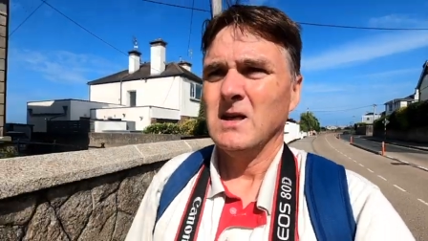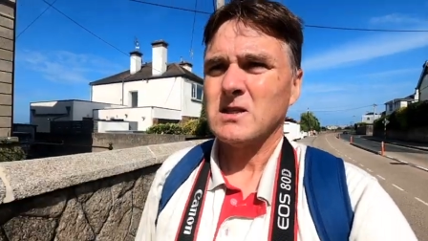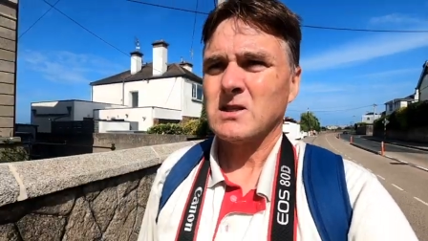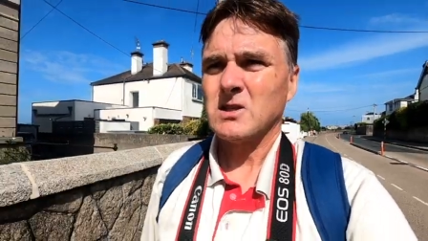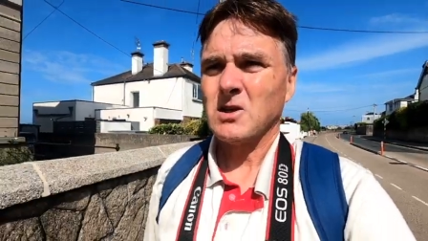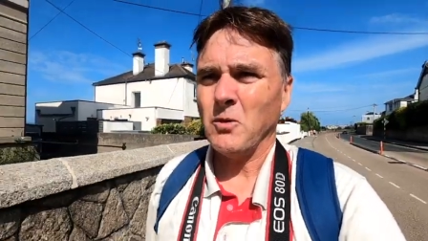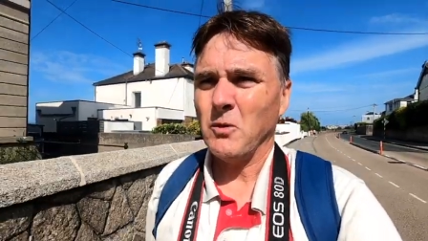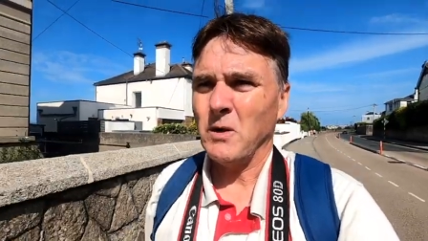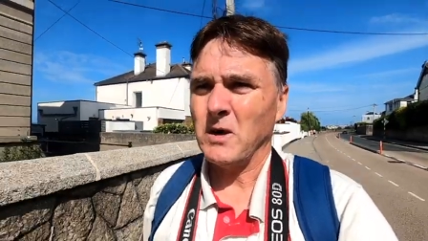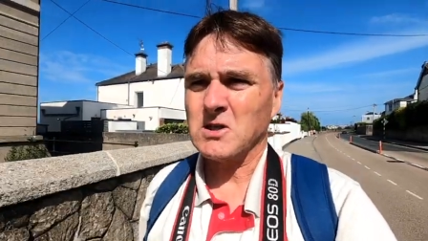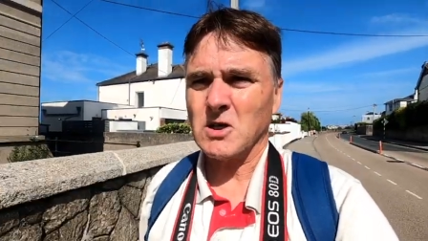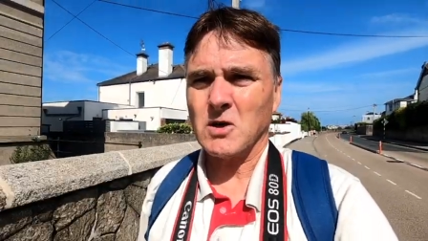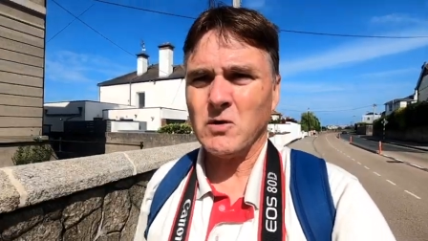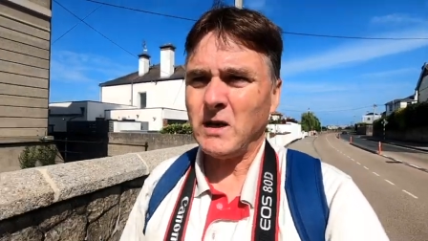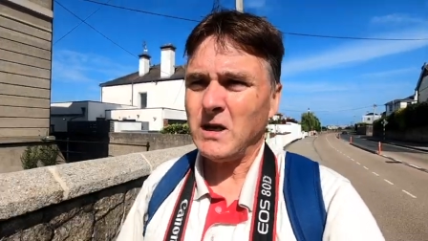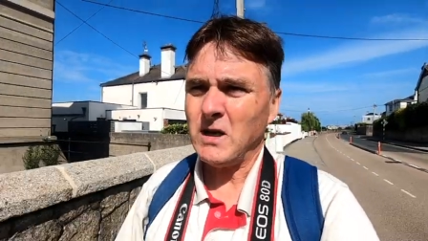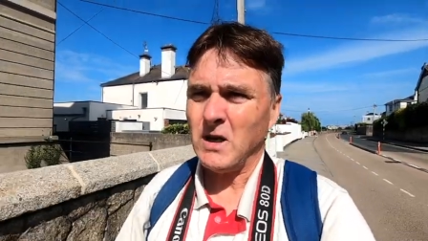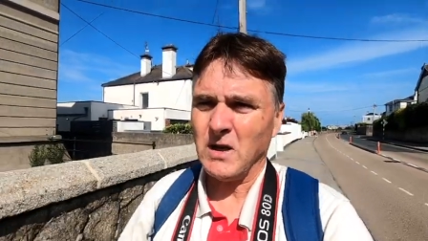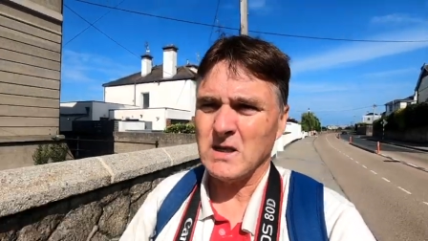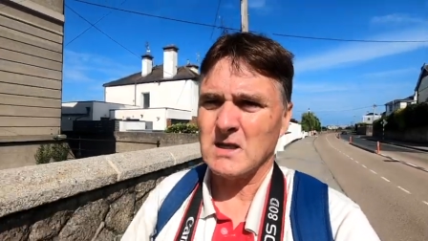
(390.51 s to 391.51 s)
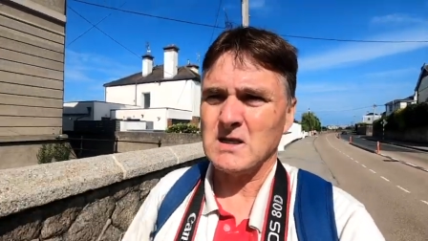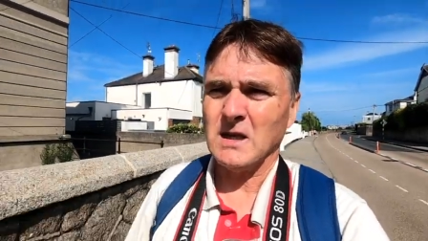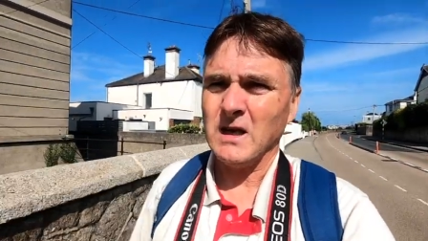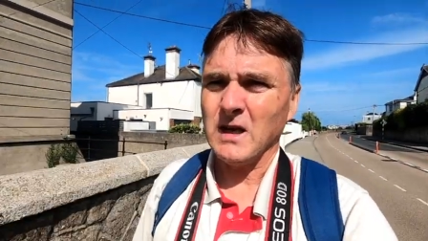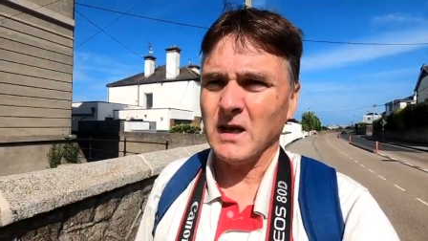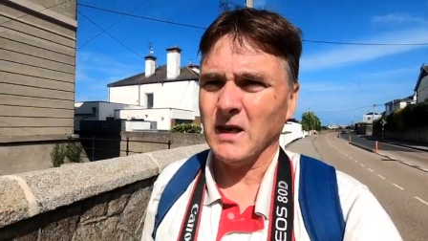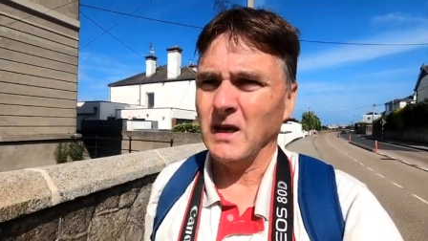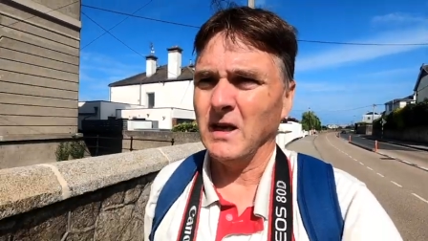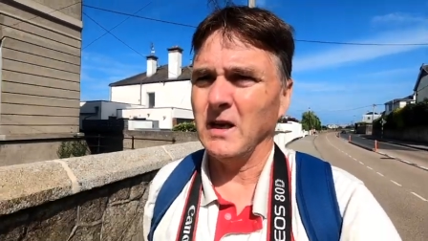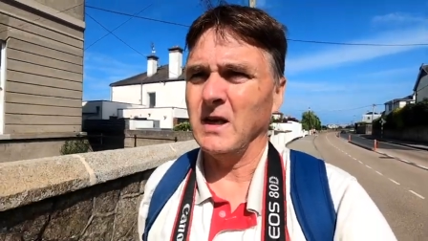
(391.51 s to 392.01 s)
So it's a great
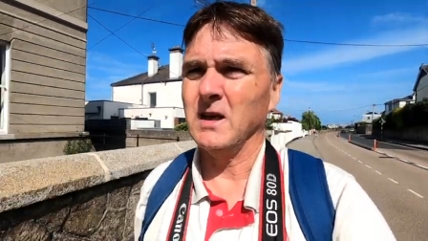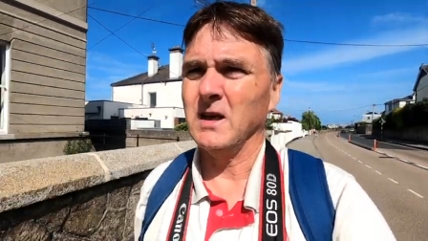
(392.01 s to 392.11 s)
idea